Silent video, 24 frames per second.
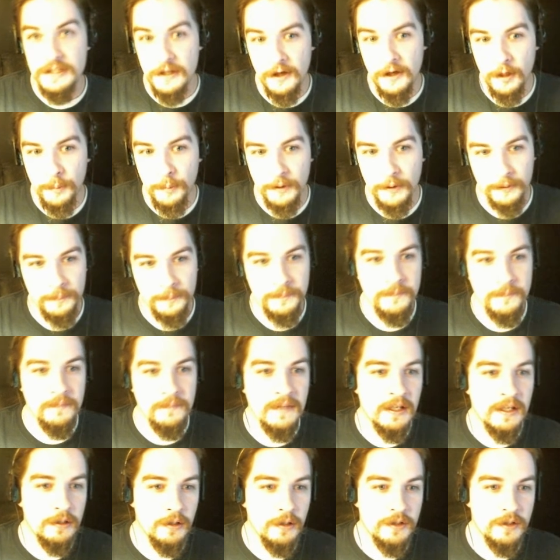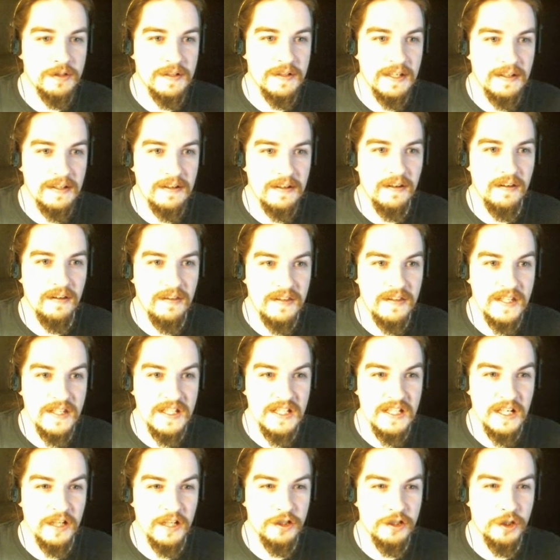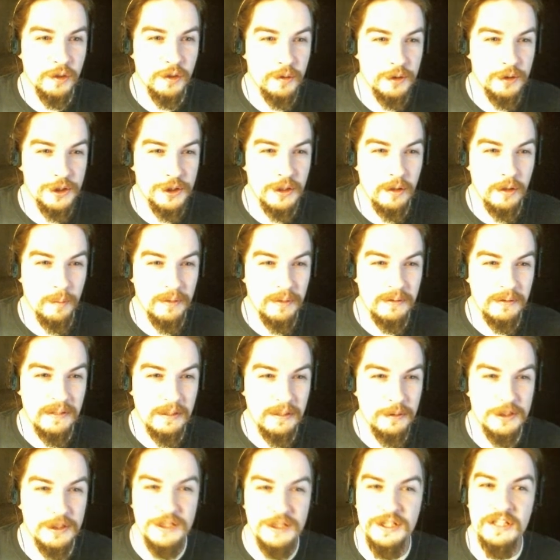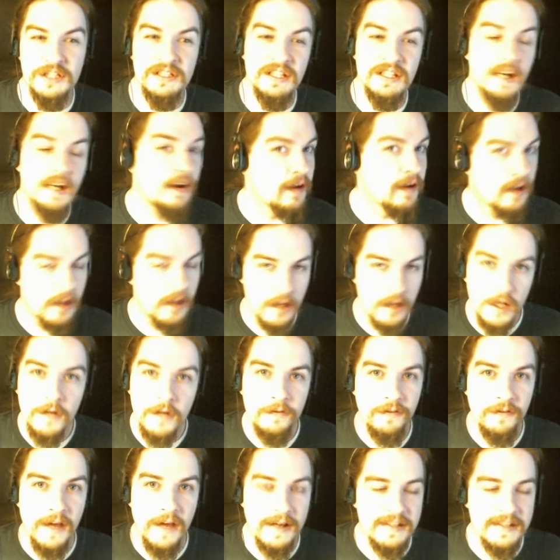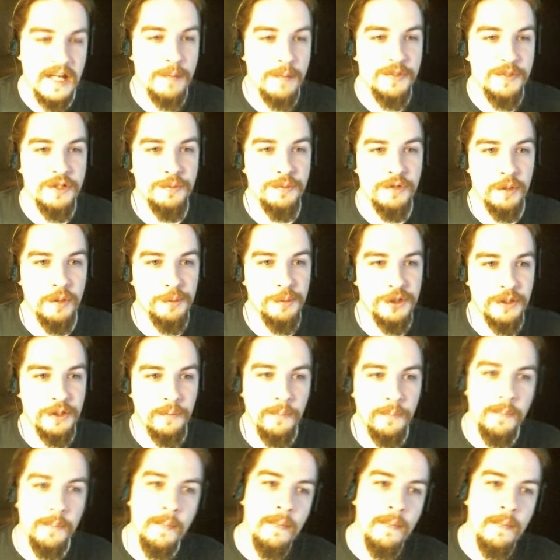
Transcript: armor. You also get the turtle shell ability, which is just flat damage absorption.